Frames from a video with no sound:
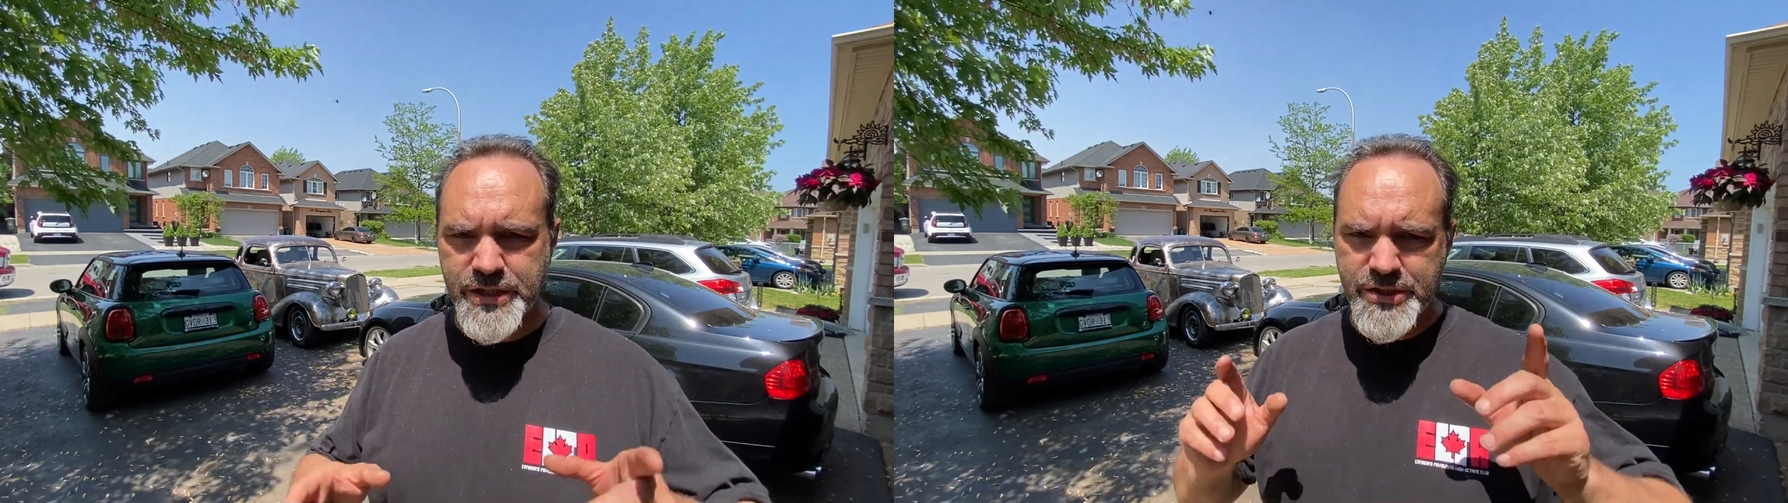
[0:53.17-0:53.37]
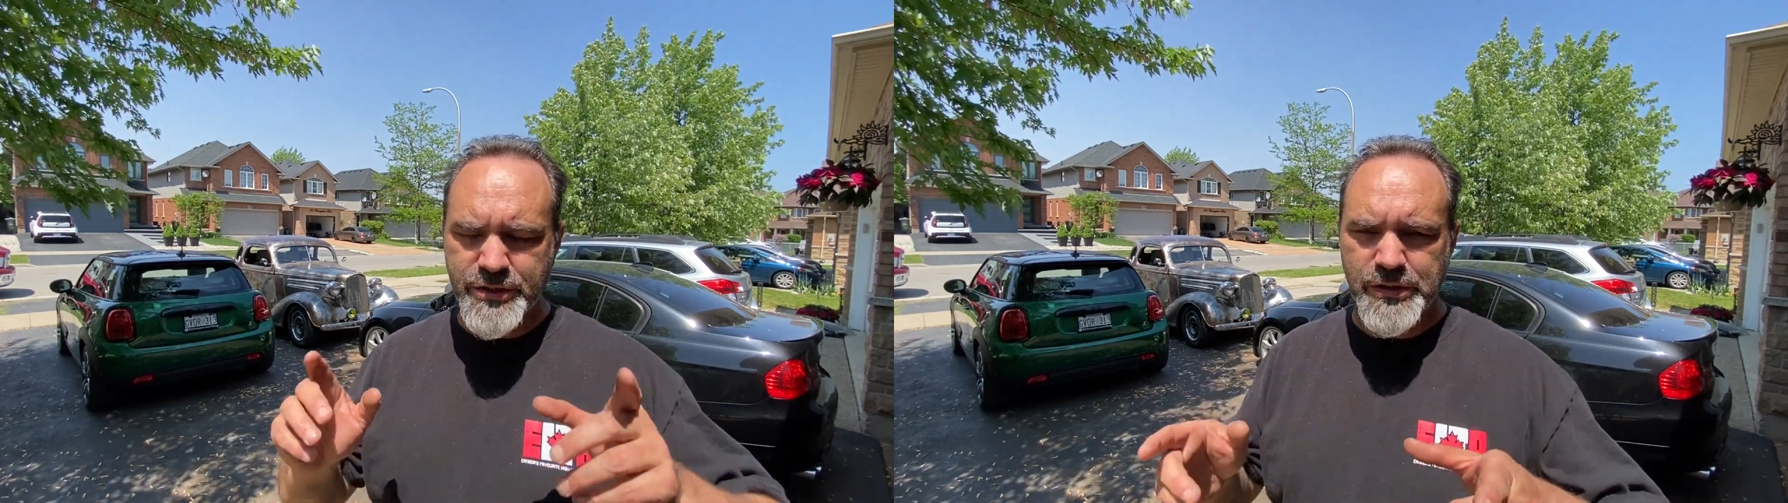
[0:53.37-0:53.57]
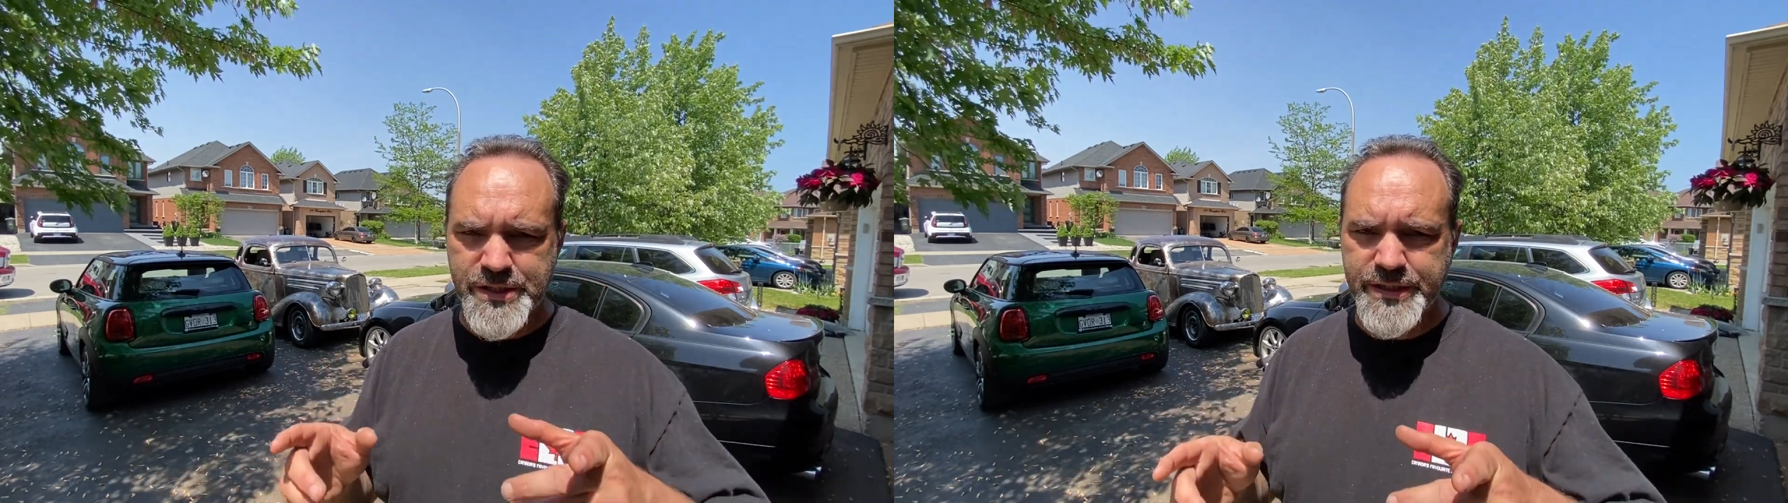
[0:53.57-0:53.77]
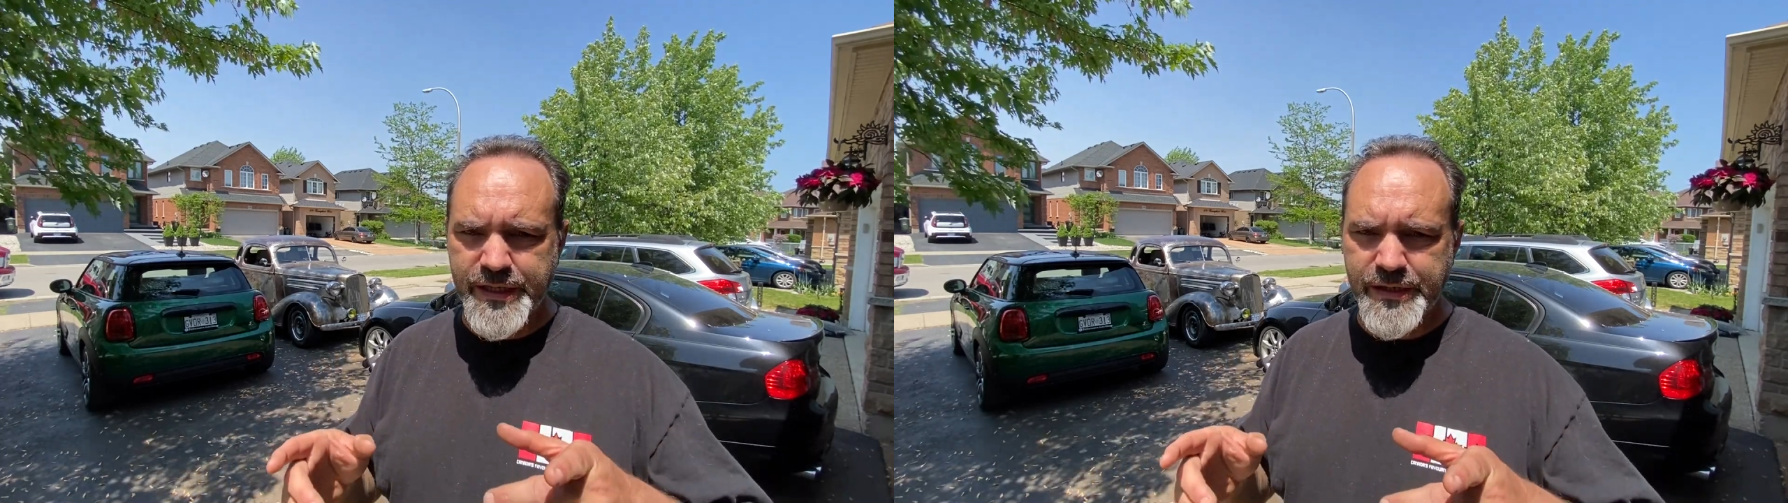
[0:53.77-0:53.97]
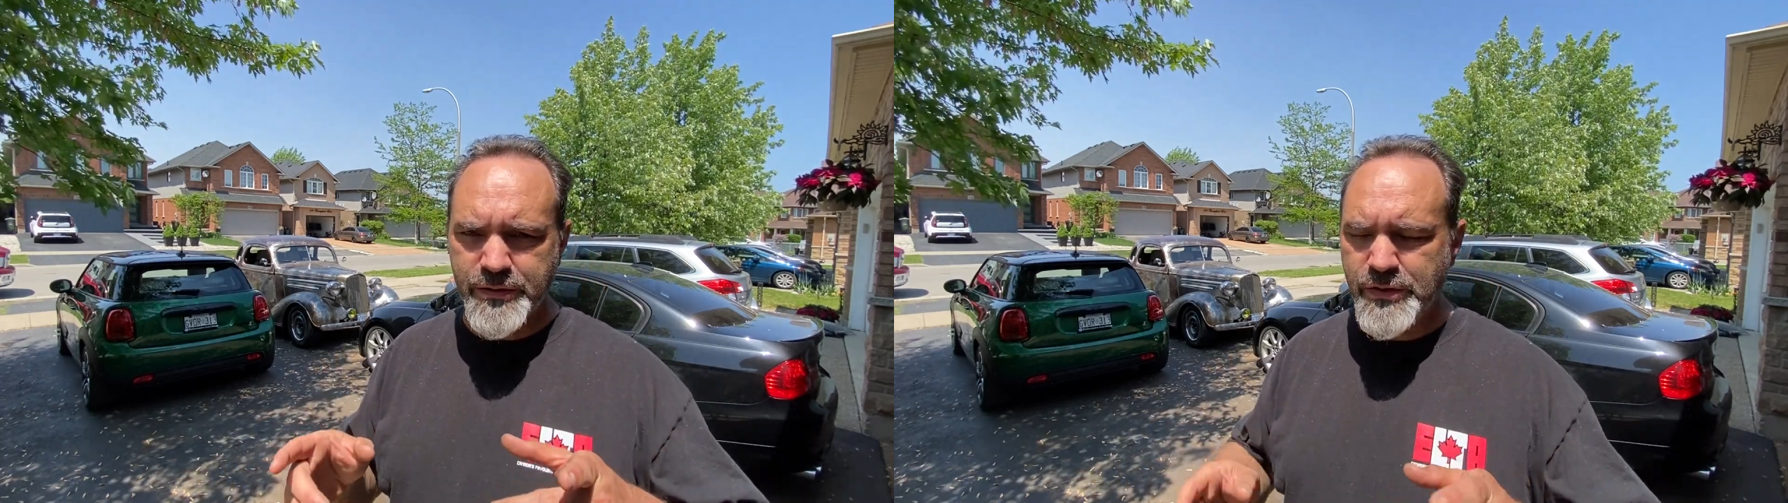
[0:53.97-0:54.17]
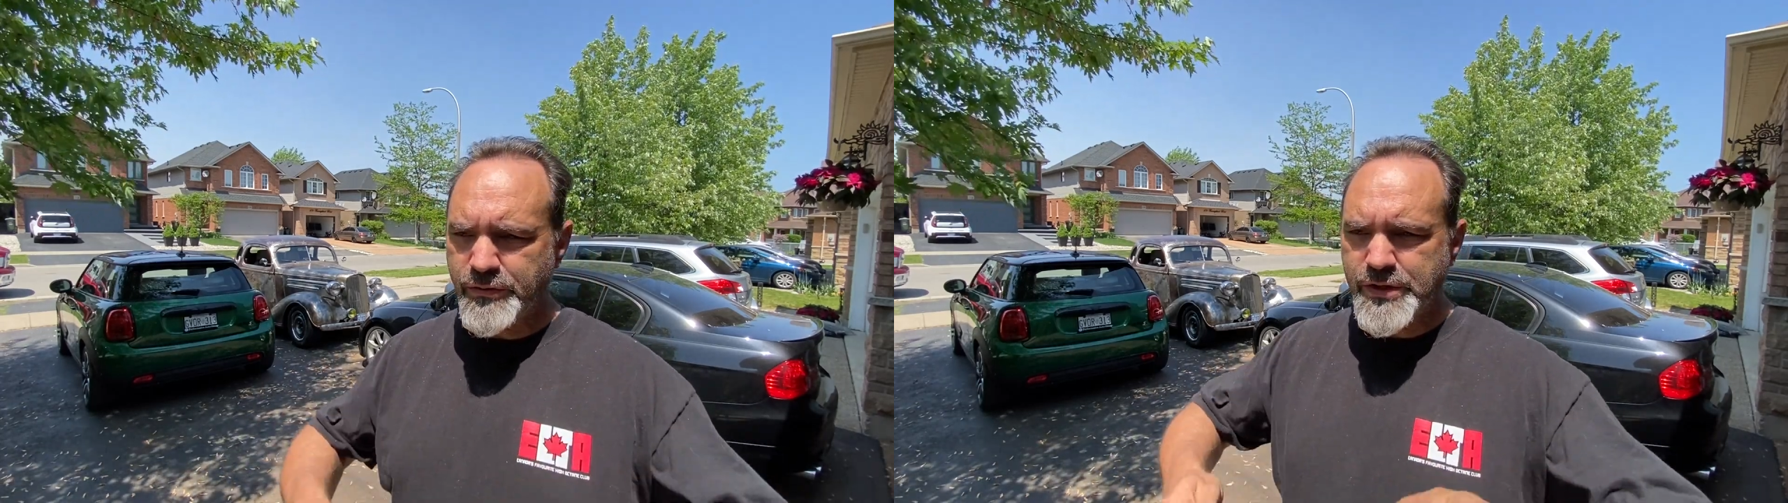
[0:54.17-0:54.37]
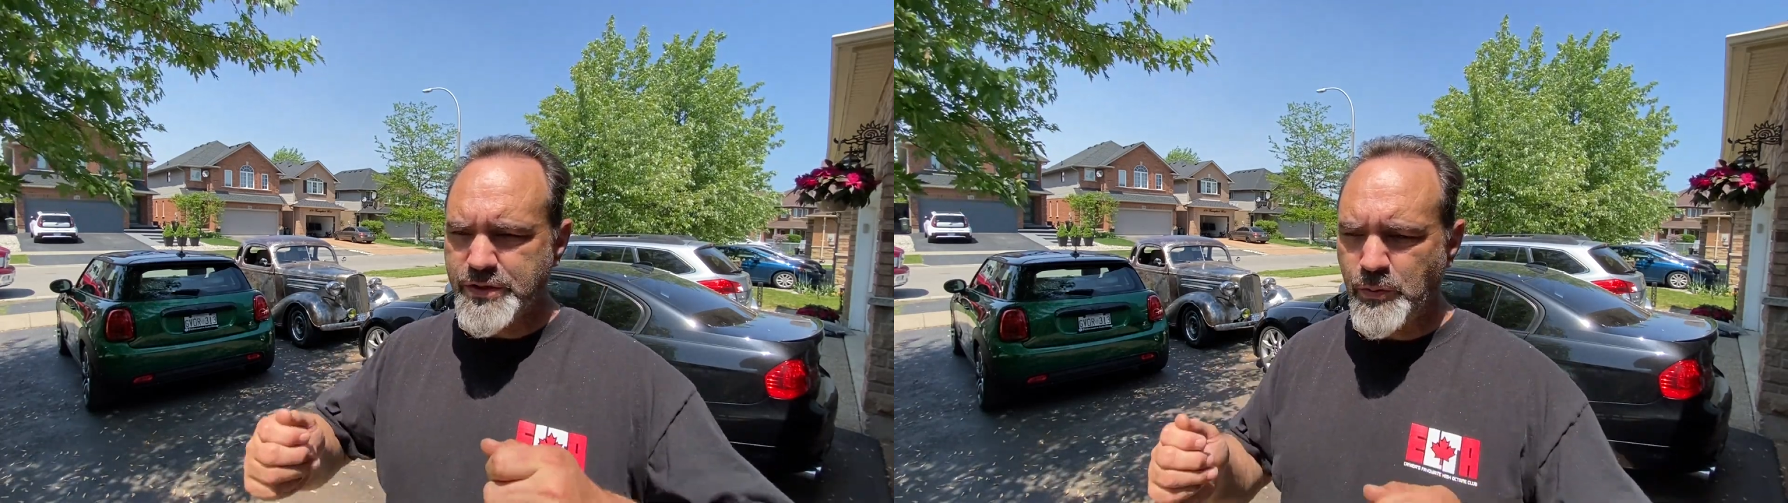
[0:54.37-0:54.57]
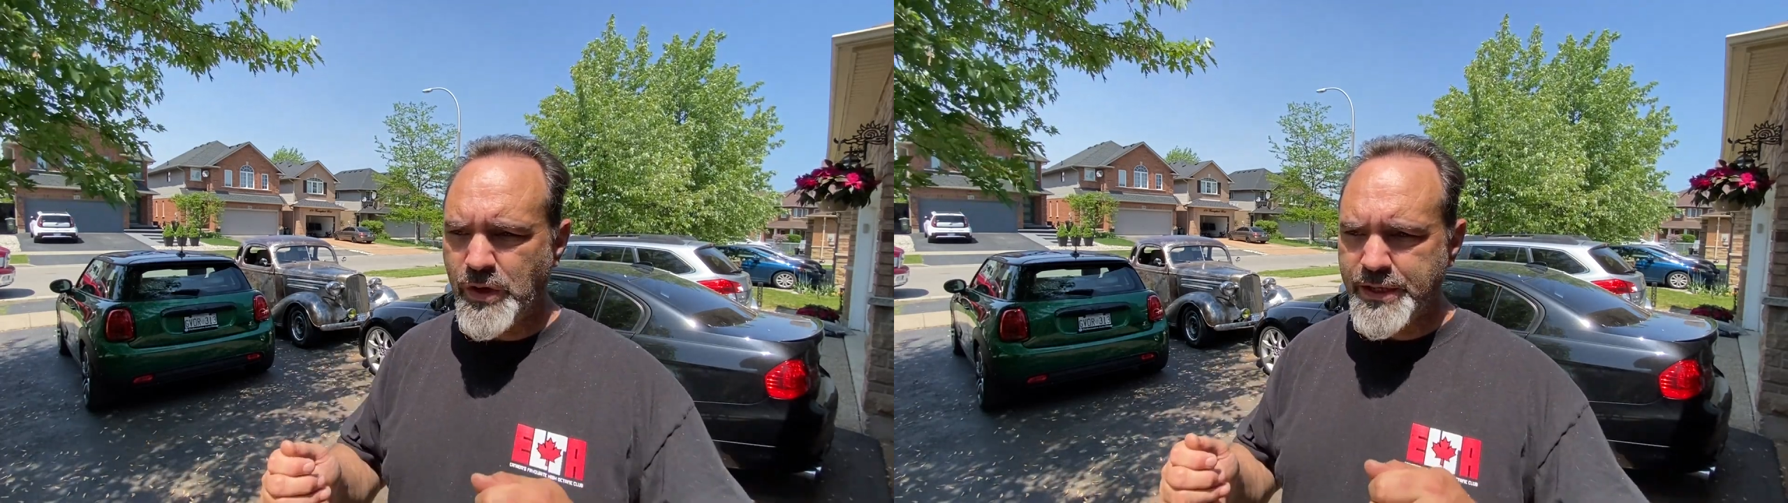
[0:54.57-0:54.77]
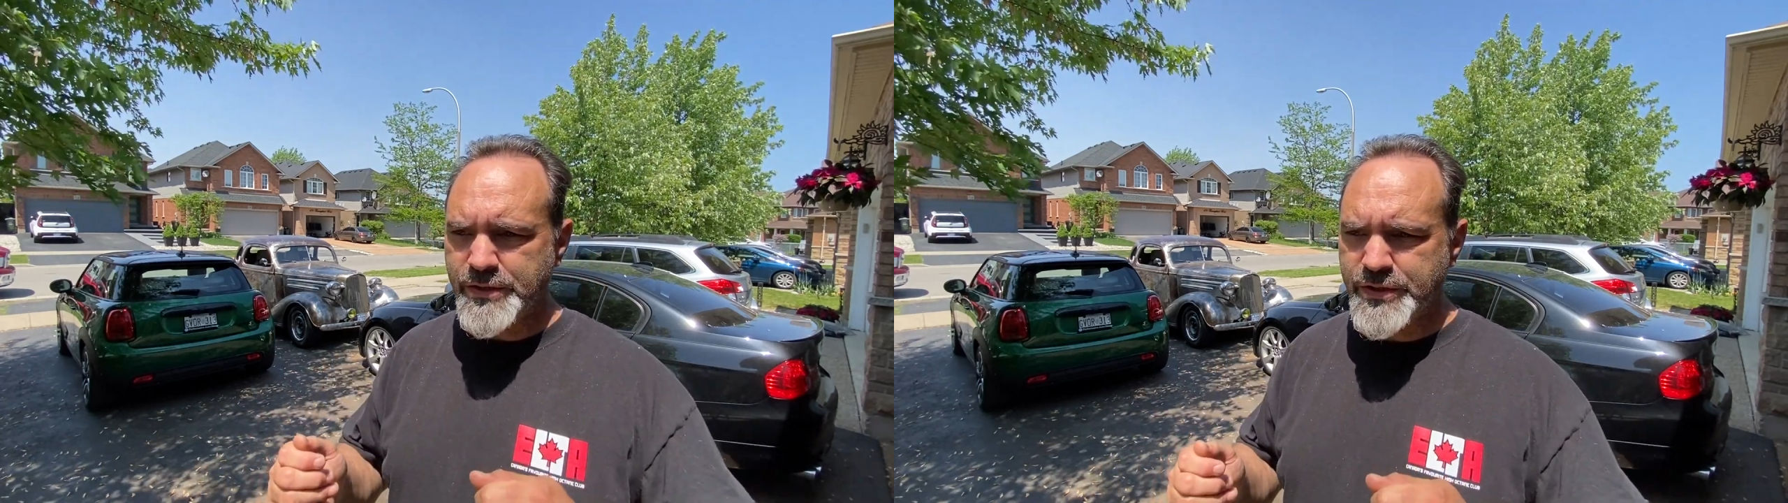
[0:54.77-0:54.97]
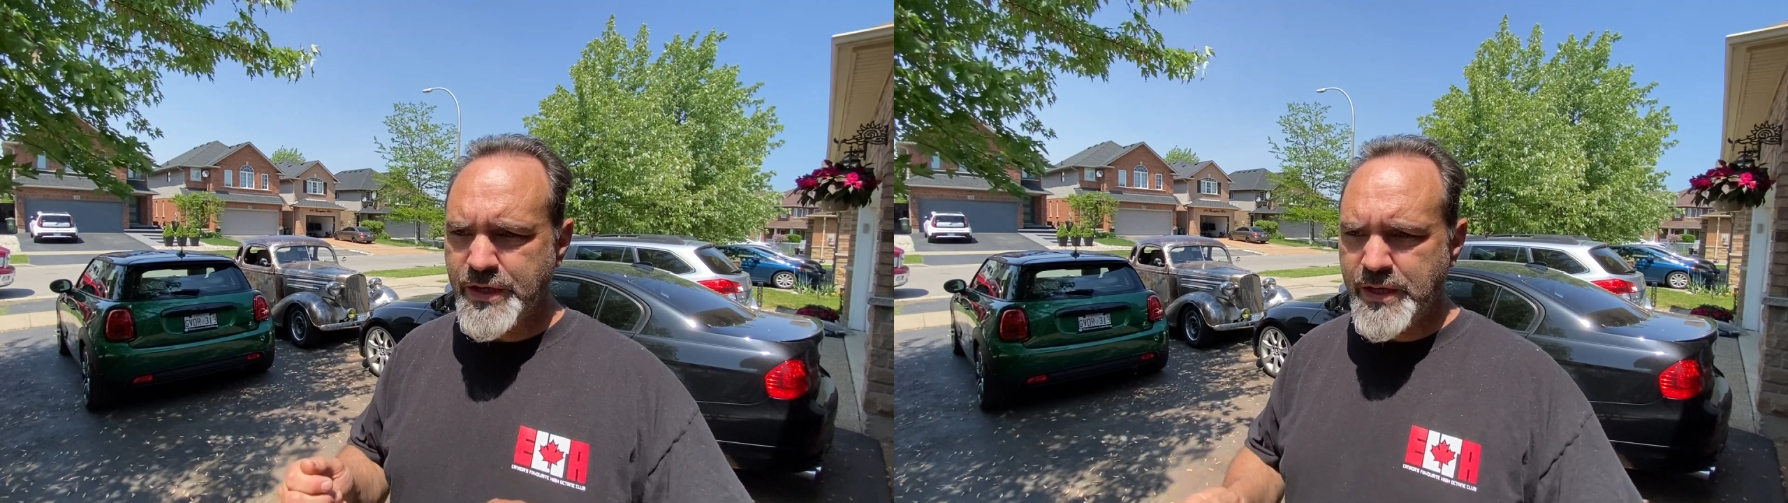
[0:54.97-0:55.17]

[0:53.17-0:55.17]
install a stereo, run some wires,